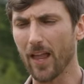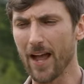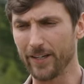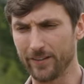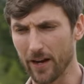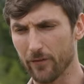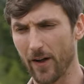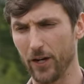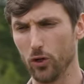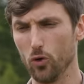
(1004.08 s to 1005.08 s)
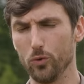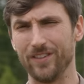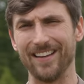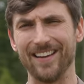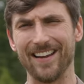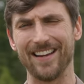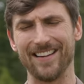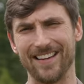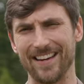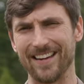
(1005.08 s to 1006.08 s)
identifying who did
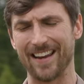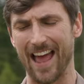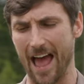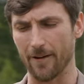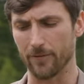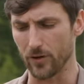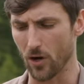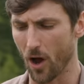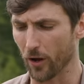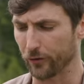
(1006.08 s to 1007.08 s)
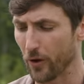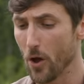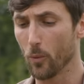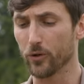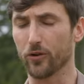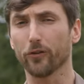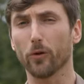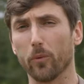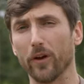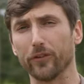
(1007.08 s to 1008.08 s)
and didn't have nods, which
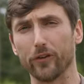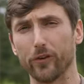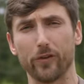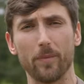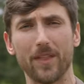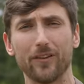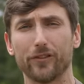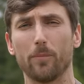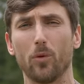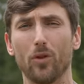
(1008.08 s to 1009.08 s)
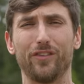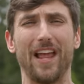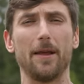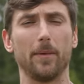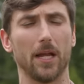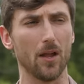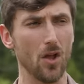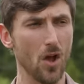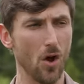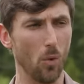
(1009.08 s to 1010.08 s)
also brings us to something as simple as aiming.
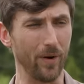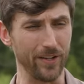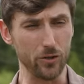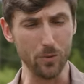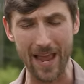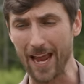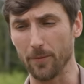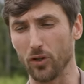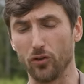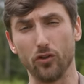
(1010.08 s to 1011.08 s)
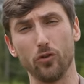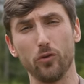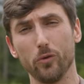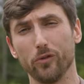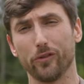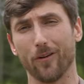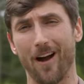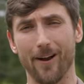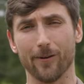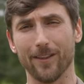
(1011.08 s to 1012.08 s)
When you aimed, did you use your
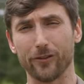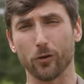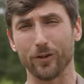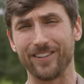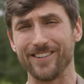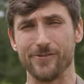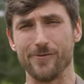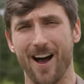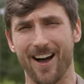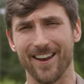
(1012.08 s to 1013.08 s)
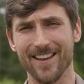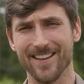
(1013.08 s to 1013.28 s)
IR laser or did you not?